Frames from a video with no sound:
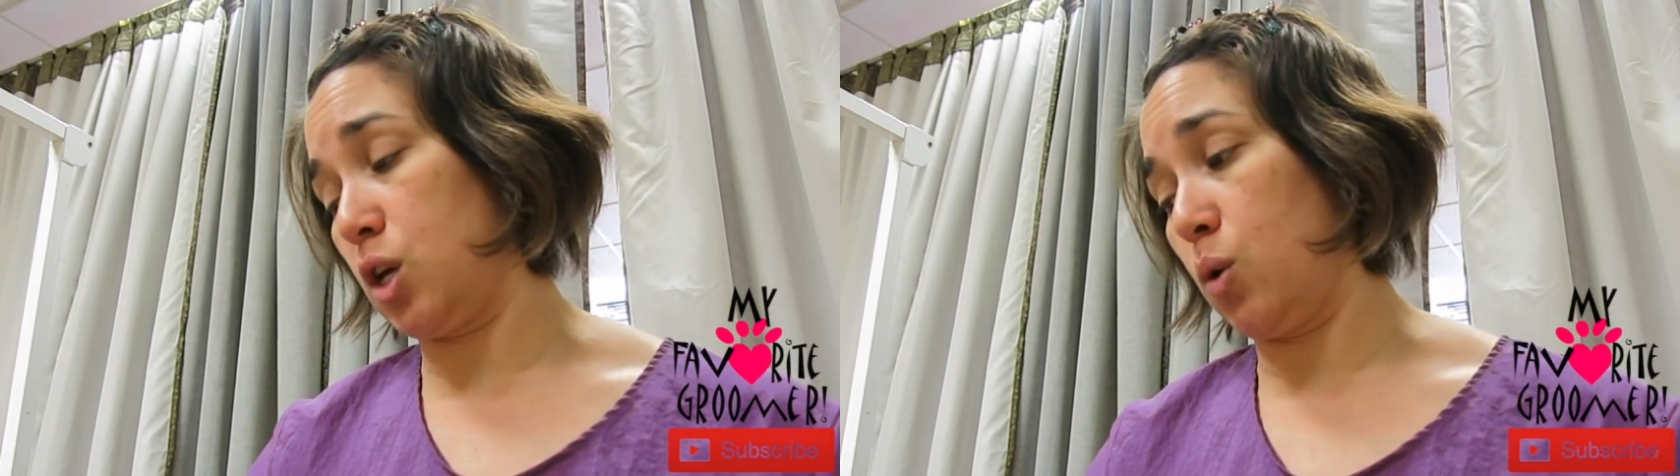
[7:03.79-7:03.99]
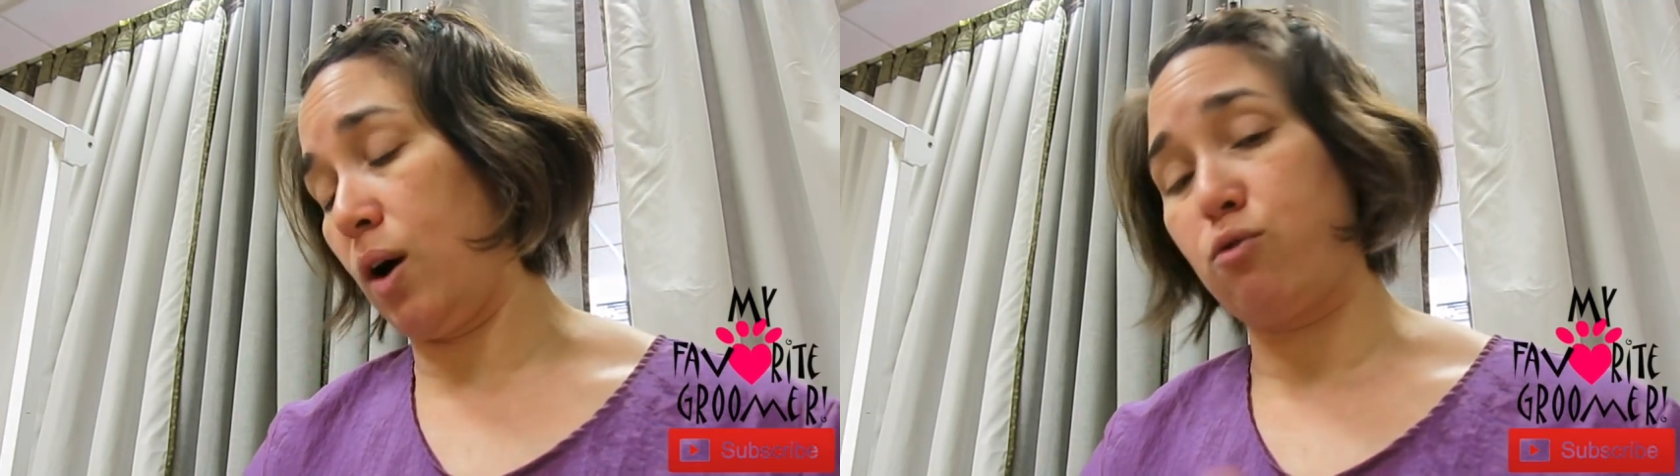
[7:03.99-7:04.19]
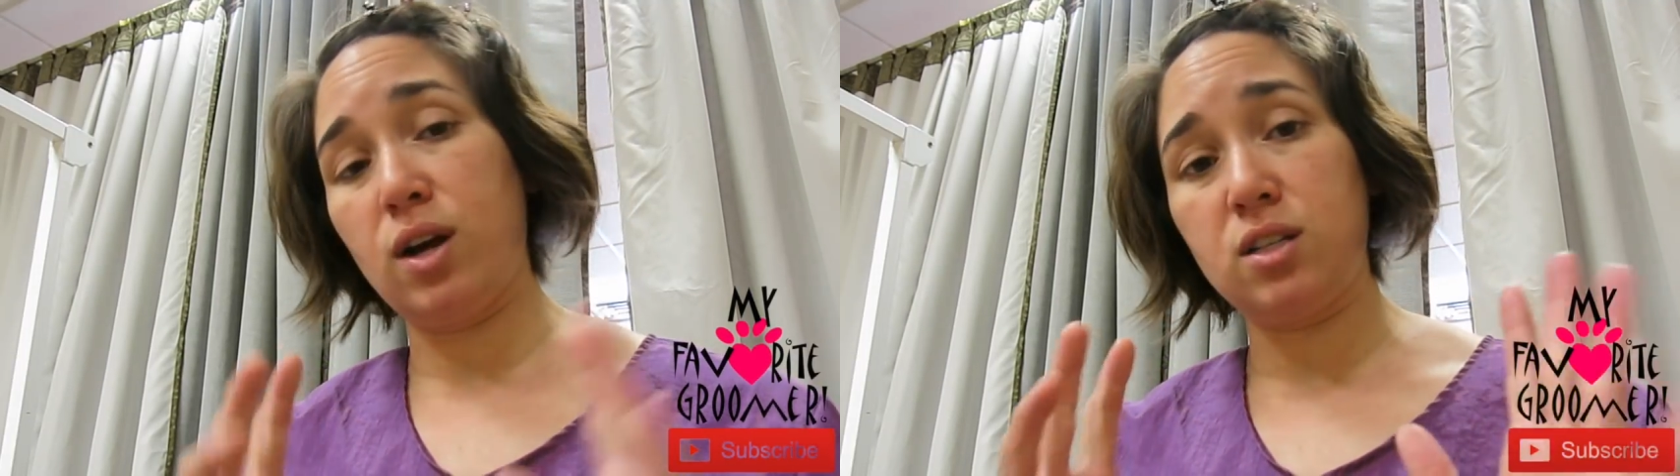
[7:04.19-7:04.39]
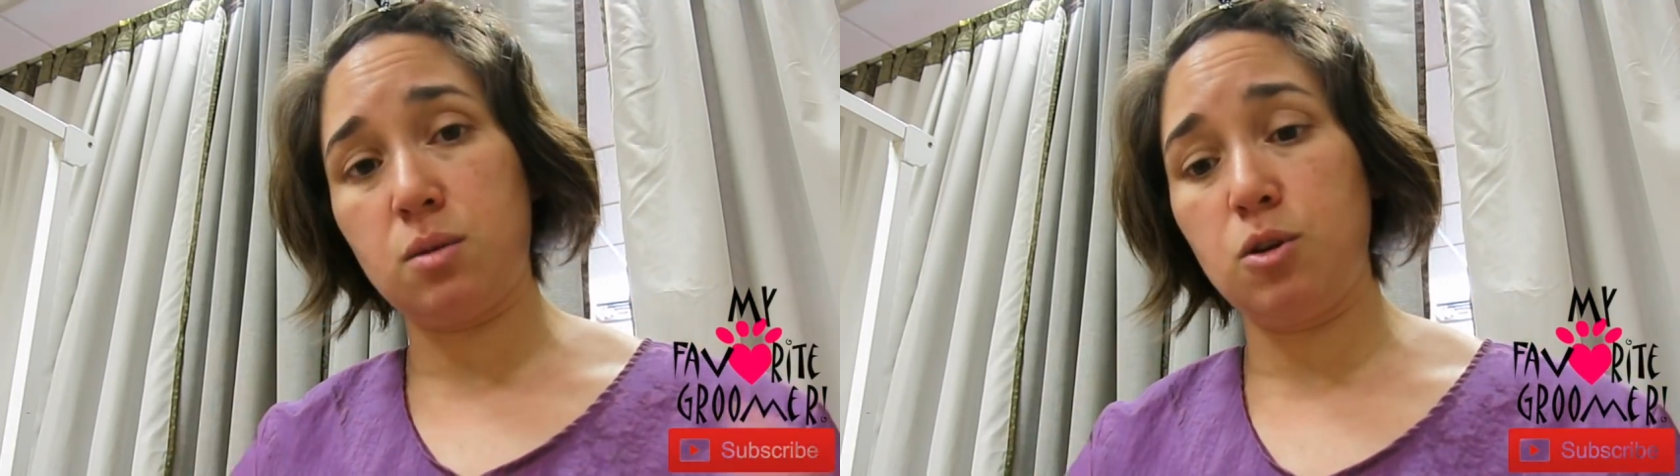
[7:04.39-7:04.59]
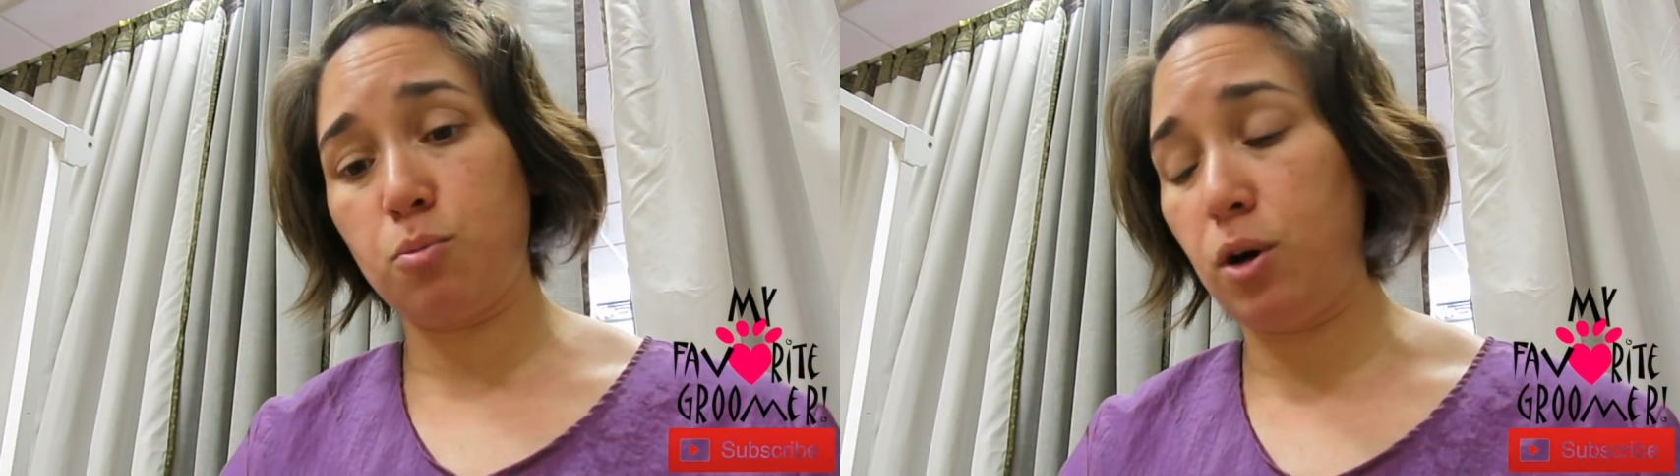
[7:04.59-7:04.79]
so I've read
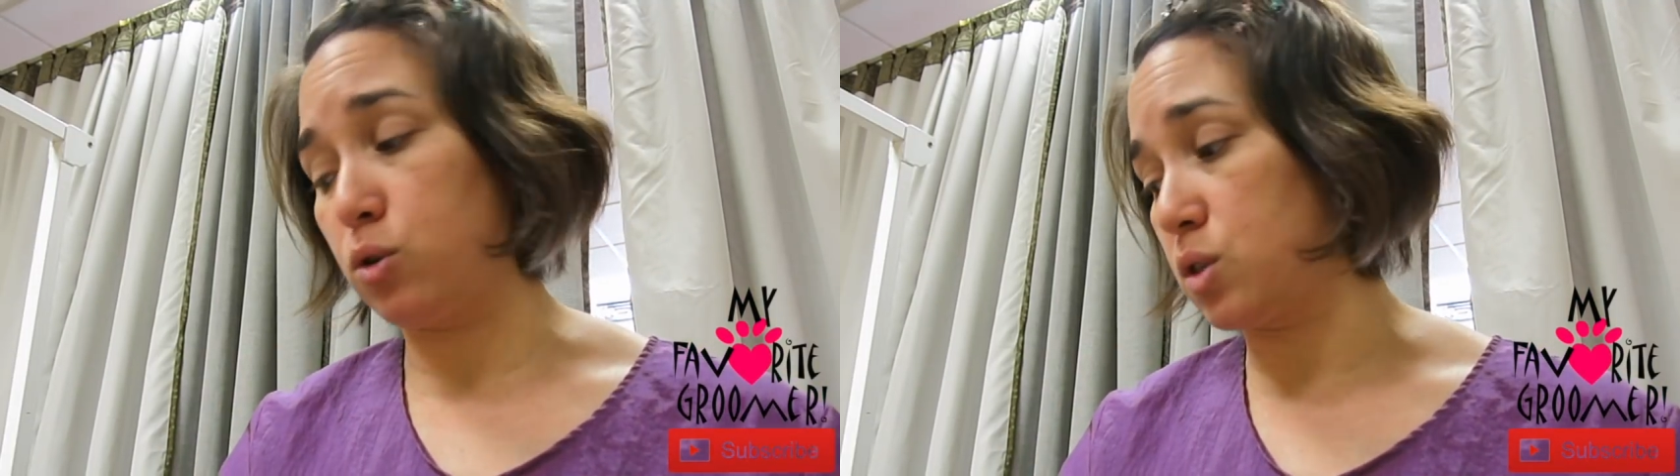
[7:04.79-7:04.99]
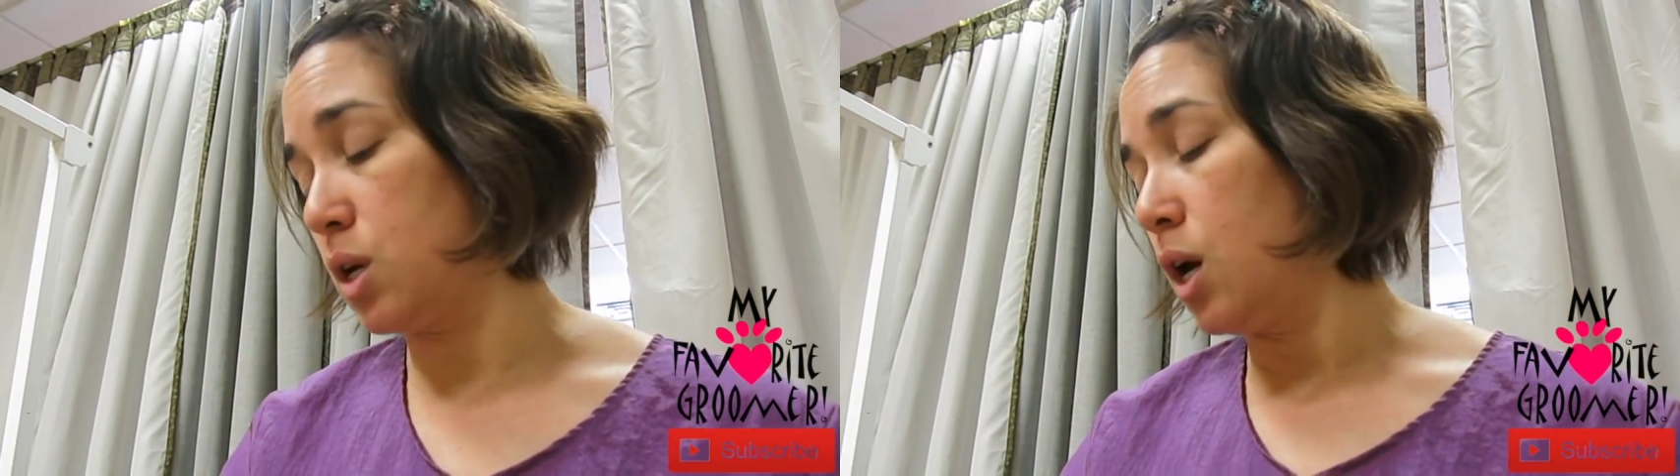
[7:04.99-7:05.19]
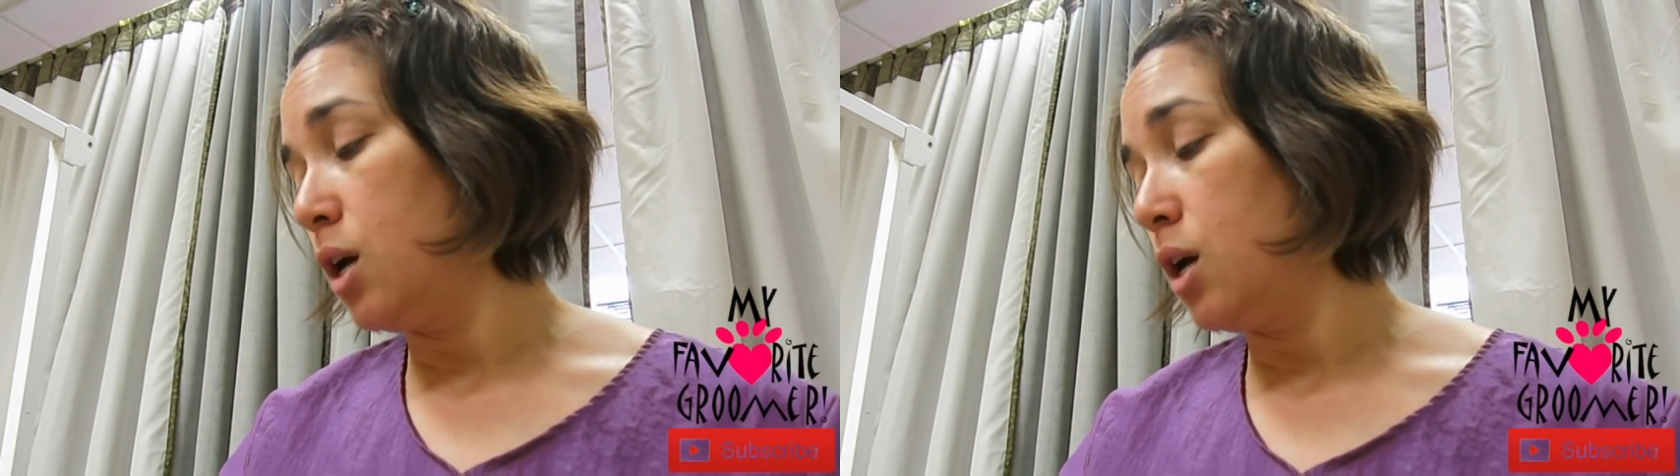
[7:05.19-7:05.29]
some of your posts.